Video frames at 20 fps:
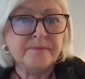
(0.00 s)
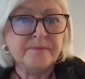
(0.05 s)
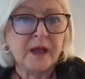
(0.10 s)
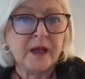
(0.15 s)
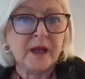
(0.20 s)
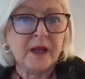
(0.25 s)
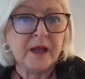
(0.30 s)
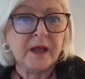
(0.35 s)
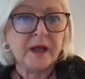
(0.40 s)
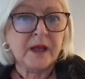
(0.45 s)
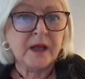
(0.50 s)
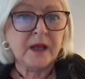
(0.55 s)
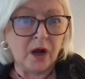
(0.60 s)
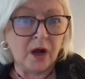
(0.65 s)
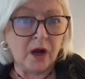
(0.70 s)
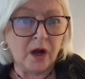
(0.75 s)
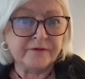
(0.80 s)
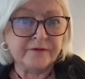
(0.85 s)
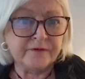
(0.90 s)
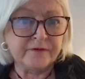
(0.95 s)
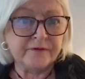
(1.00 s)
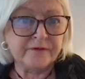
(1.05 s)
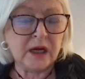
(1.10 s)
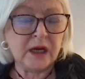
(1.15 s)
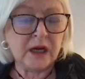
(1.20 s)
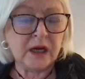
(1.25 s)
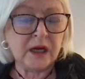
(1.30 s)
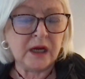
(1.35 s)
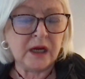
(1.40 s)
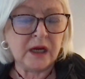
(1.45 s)
that are offered,
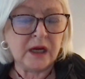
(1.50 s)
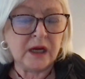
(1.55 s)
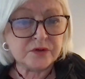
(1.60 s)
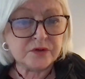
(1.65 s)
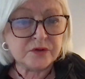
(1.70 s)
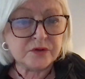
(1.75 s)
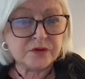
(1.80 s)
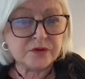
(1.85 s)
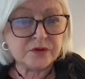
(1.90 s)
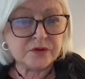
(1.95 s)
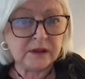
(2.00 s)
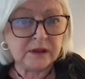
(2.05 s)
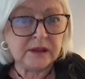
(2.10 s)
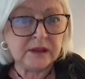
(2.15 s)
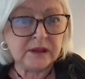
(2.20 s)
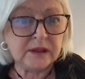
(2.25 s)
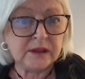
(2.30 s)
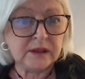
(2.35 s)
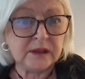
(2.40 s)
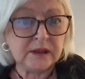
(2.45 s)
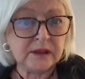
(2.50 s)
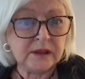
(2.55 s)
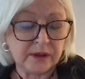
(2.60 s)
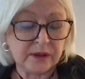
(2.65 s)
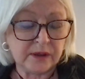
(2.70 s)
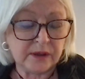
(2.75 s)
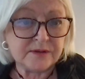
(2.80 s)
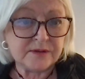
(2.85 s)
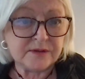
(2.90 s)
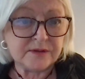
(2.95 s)
and you just fill in the
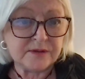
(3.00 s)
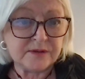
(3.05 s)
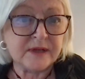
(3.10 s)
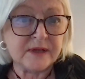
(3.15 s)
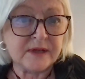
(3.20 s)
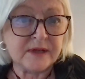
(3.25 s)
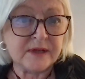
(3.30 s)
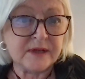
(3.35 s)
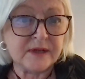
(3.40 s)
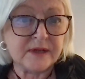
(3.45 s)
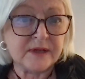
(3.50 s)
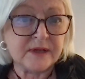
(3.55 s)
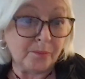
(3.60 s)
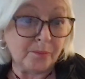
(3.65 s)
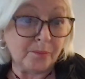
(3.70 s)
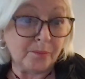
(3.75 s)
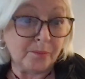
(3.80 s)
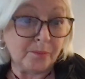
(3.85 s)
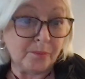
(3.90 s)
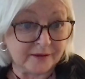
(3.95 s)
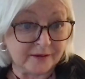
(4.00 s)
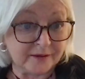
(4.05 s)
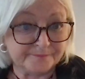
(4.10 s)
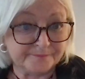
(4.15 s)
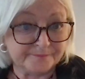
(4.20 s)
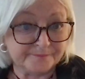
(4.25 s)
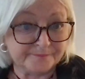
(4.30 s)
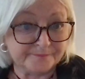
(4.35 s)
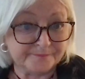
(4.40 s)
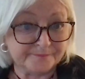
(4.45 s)
areas that are blank.
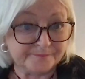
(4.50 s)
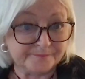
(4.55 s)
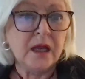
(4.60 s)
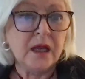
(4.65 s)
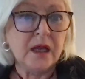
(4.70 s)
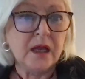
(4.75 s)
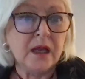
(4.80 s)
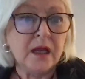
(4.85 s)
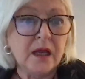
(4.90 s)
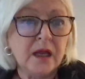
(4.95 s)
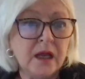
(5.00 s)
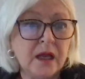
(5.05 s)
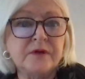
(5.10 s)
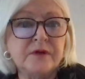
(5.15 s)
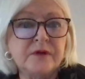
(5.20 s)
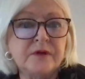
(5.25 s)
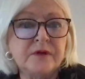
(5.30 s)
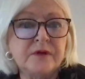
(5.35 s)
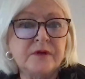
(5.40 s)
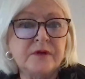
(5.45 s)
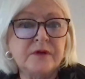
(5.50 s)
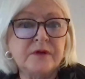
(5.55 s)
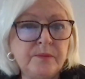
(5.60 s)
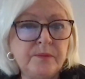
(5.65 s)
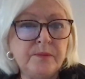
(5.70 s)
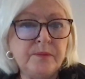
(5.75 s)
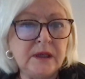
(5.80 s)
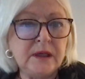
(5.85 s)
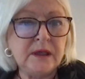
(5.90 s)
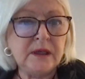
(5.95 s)
So we
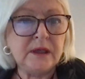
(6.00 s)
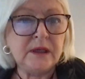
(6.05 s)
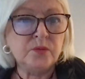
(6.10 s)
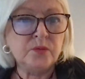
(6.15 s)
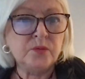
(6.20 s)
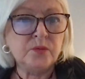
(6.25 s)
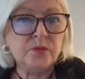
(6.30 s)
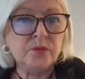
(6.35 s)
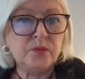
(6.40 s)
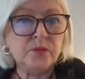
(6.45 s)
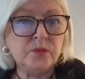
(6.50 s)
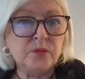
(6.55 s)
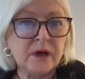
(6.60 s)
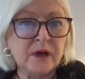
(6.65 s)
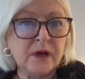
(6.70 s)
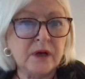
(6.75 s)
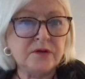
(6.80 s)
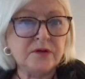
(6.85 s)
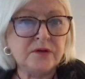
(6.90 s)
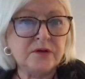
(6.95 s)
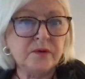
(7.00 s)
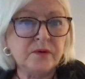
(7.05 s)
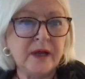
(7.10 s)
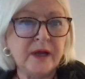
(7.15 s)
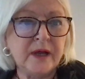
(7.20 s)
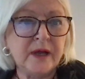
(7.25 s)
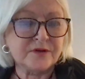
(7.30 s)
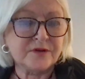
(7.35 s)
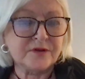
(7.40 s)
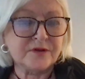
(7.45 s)
begin with trying to
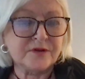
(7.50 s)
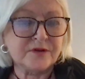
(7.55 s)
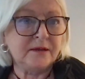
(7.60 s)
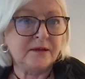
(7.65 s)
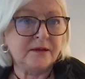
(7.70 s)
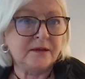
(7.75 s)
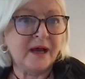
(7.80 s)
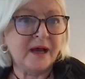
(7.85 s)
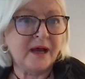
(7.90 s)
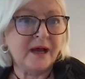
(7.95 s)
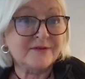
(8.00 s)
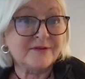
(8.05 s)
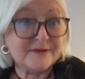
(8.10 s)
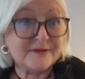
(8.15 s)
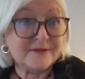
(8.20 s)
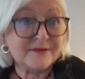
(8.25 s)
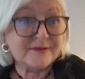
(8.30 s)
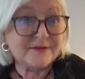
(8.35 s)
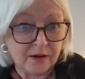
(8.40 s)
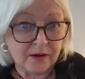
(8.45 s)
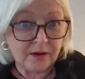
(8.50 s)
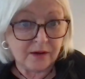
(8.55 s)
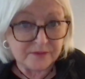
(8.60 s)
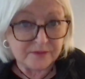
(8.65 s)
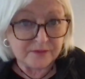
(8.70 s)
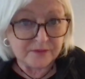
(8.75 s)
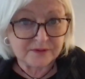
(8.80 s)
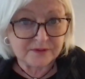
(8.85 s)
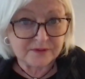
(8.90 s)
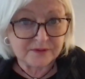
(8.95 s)
estimate the amount of
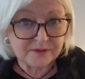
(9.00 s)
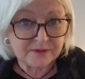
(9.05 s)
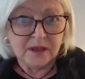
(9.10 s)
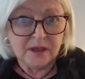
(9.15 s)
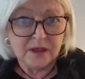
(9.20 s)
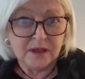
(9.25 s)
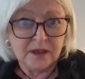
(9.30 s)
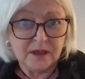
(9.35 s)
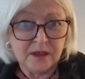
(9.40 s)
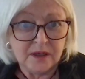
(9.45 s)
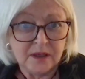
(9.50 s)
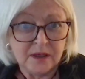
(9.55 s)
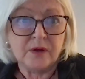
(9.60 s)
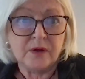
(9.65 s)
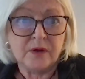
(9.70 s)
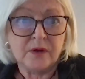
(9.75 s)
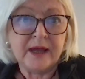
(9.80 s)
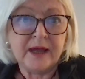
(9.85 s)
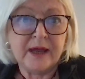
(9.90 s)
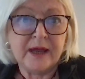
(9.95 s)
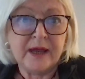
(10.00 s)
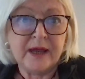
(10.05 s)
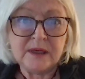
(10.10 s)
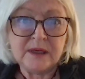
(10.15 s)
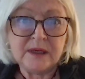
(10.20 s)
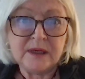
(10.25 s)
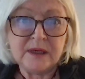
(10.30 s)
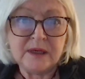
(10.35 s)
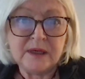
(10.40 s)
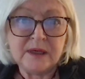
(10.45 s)
sales. So that
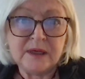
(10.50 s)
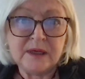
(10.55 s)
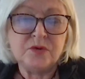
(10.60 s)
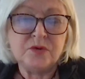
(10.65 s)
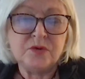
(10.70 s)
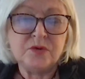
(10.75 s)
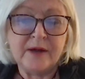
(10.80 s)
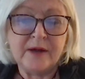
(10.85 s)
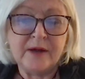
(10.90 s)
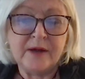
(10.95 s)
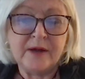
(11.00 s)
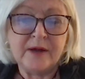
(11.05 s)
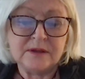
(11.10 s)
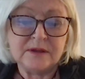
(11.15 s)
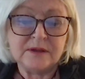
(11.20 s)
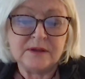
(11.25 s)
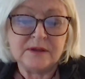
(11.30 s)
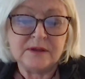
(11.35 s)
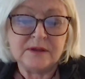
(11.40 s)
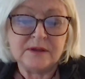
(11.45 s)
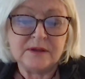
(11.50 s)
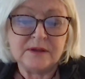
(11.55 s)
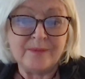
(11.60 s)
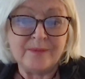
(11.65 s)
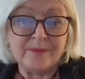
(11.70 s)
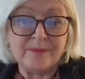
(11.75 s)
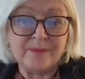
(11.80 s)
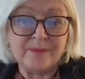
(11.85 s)
means you have to describe the